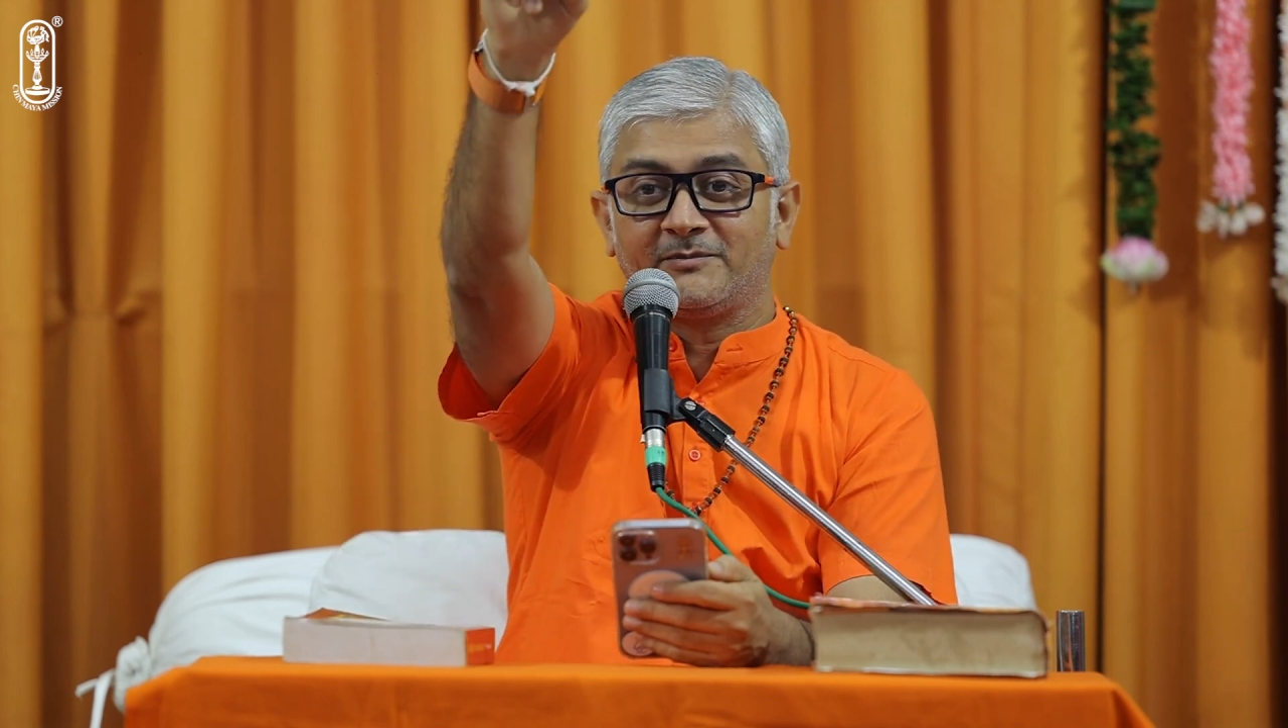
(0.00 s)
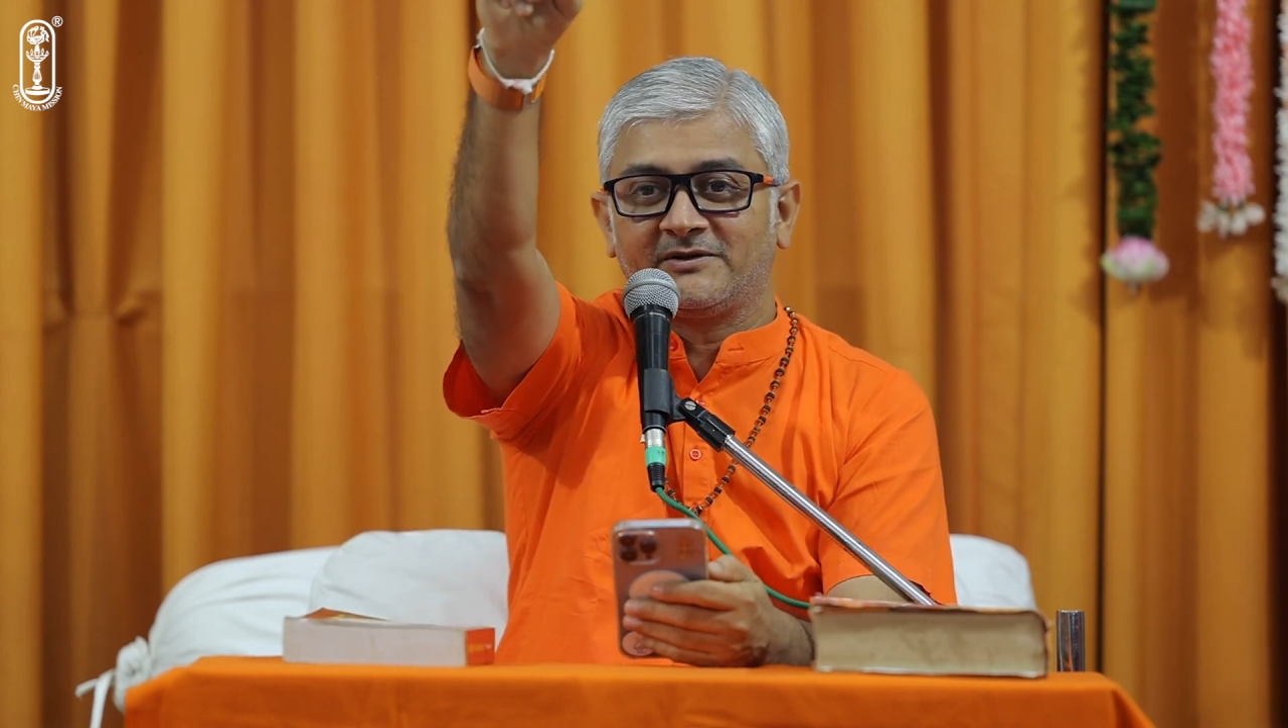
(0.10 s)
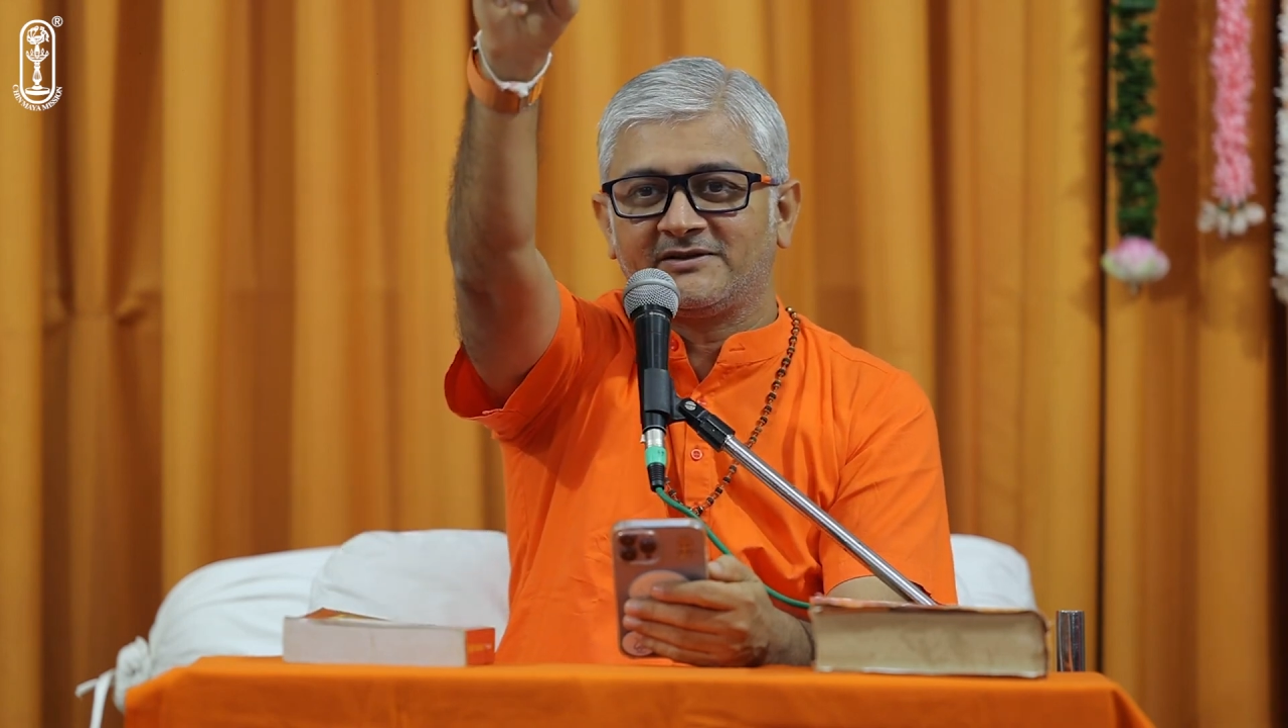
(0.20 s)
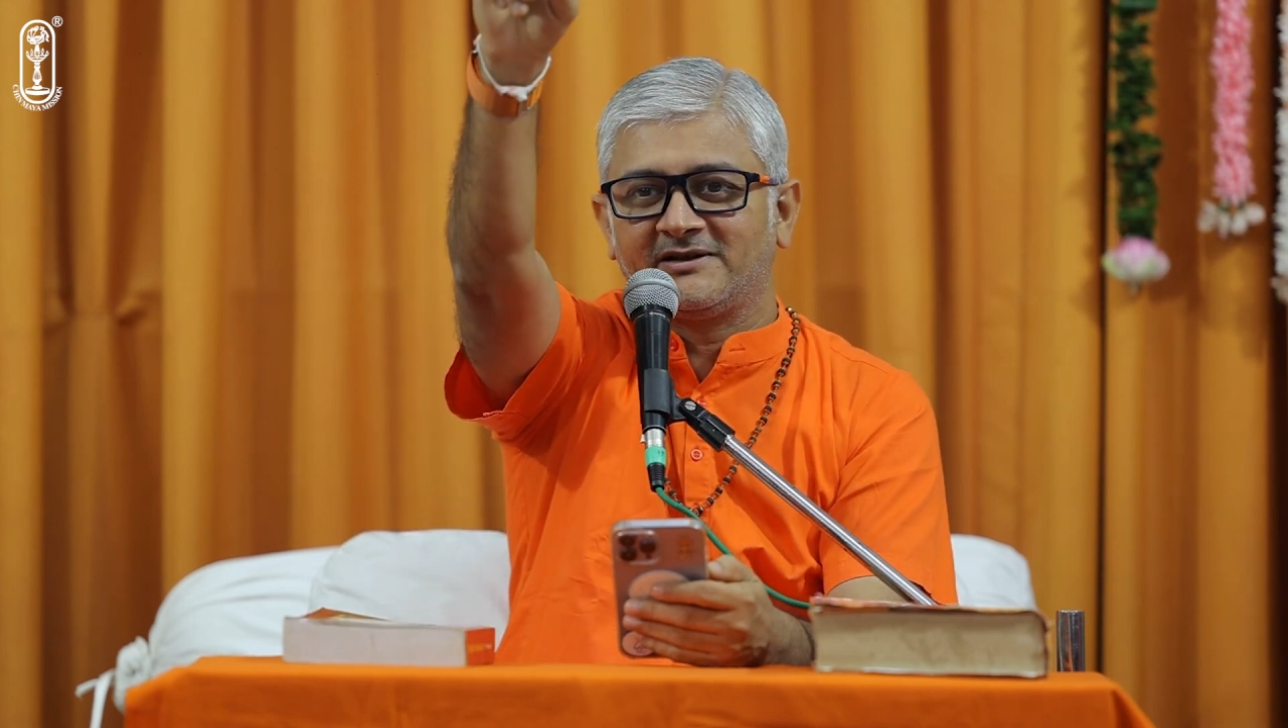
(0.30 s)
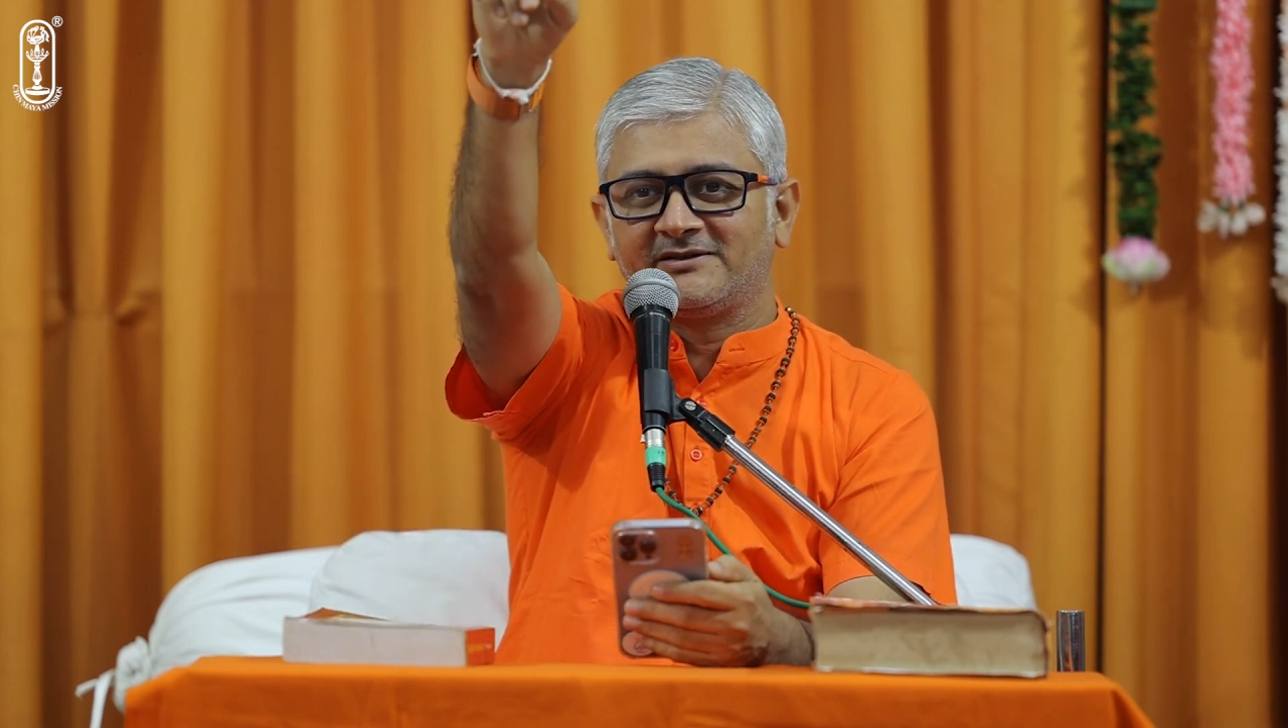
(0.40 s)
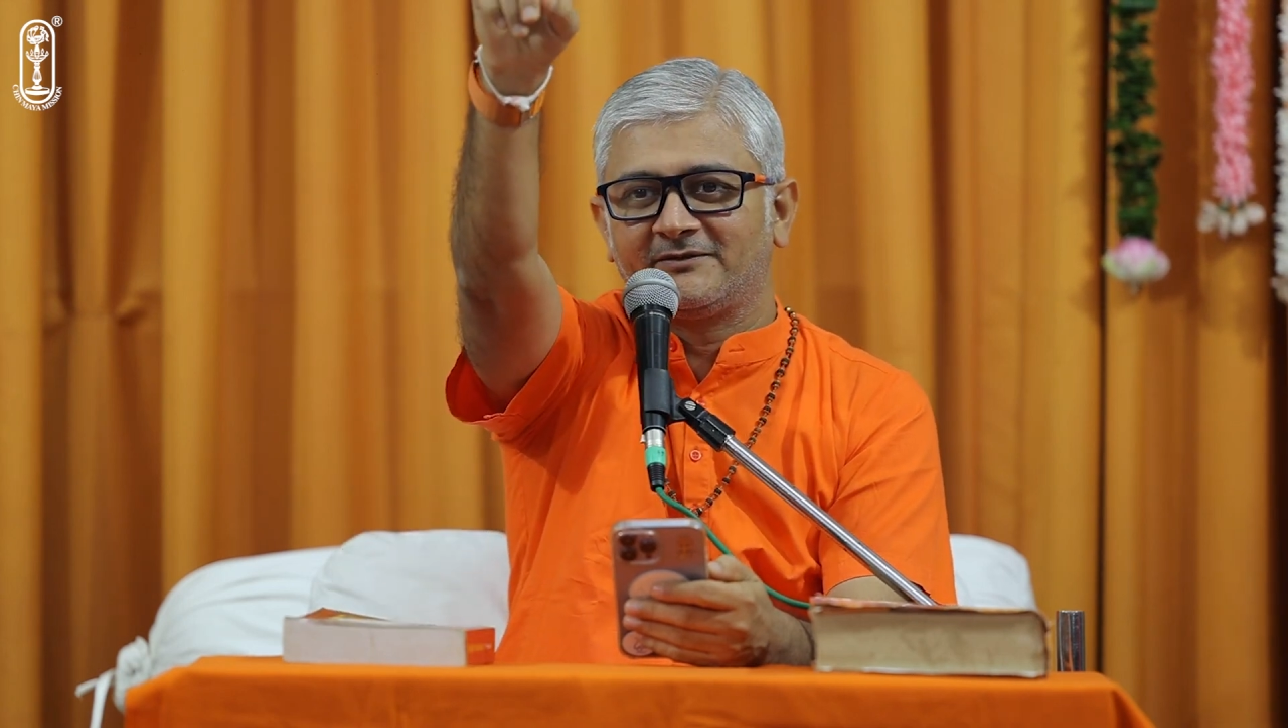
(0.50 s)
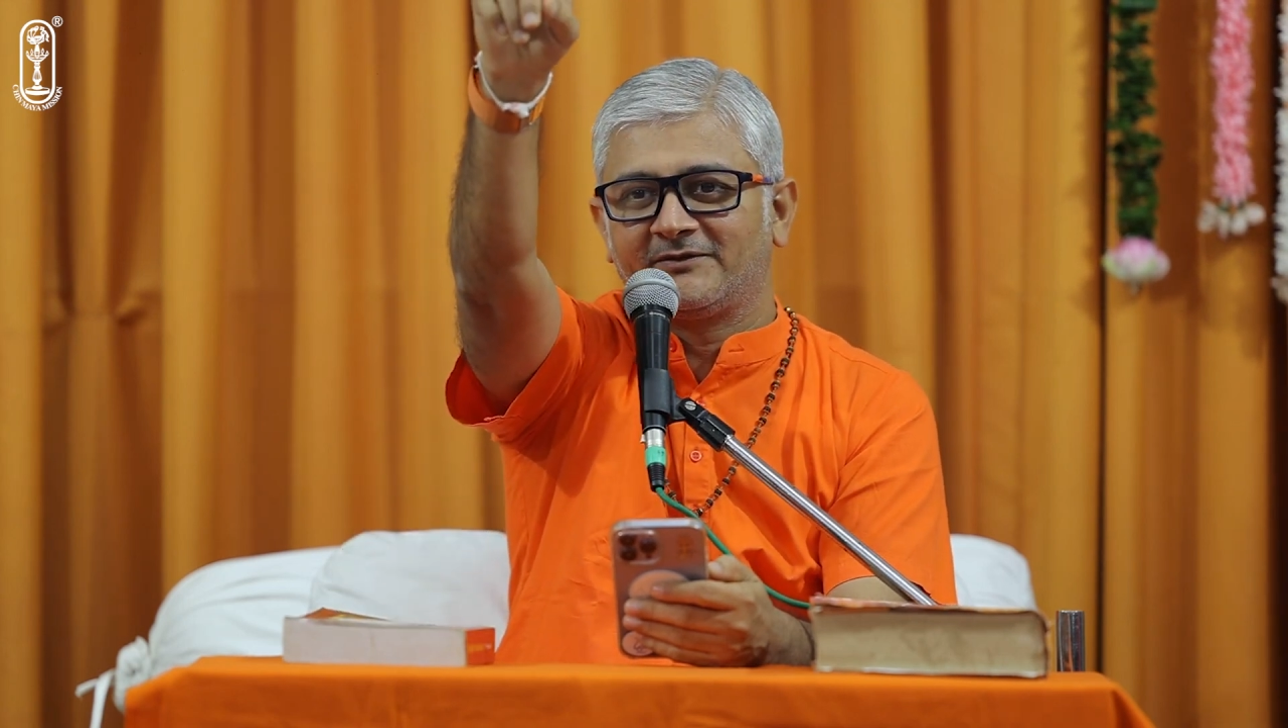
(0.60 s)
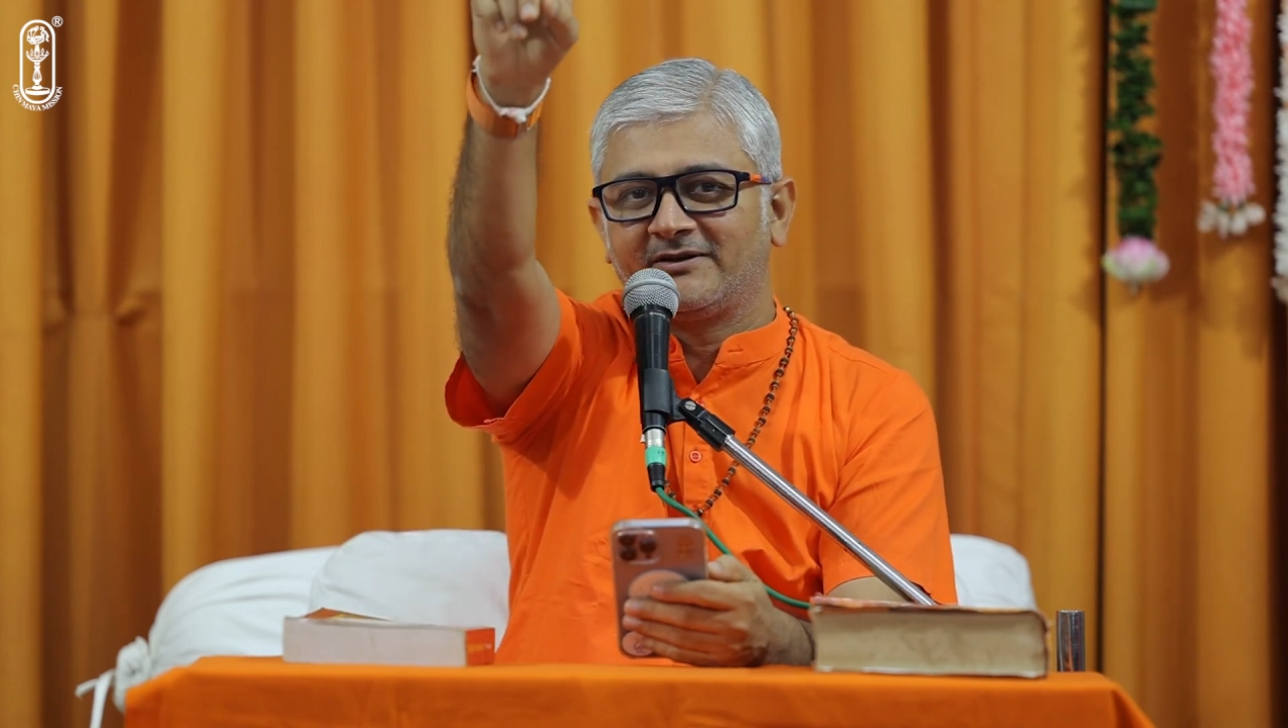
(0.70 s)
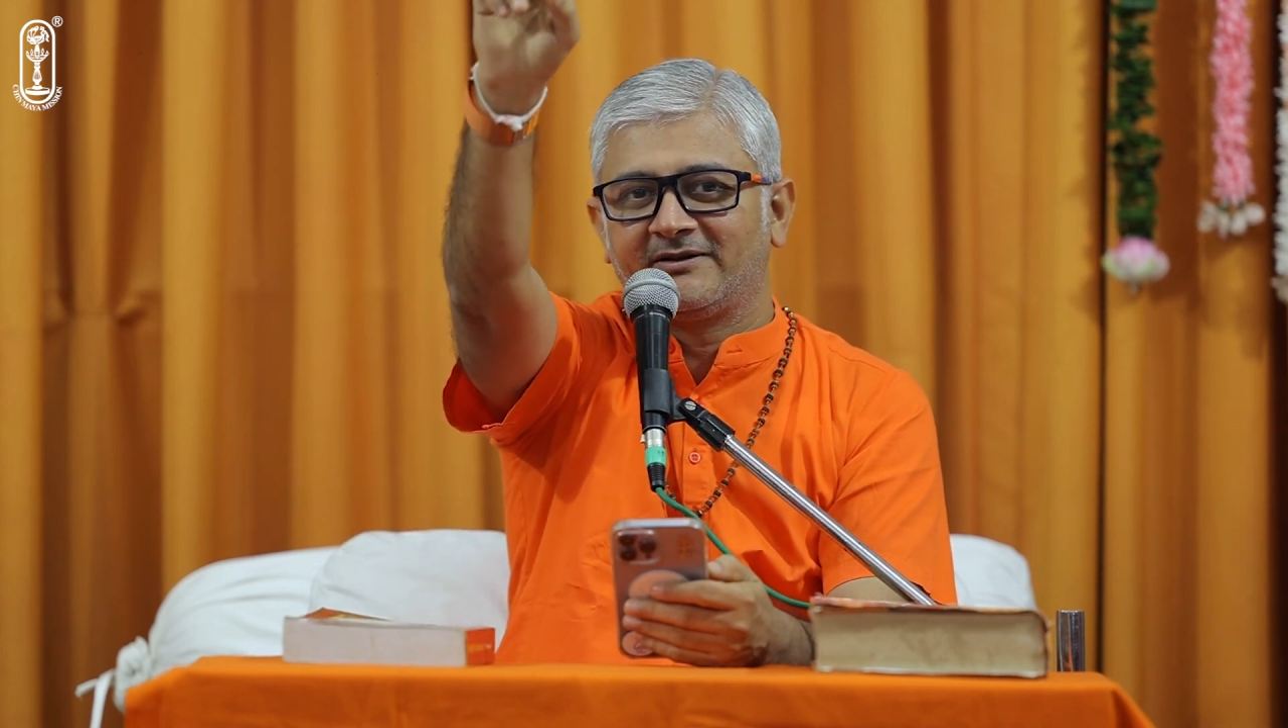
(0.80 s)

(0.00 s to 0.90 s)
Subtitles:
person has lifted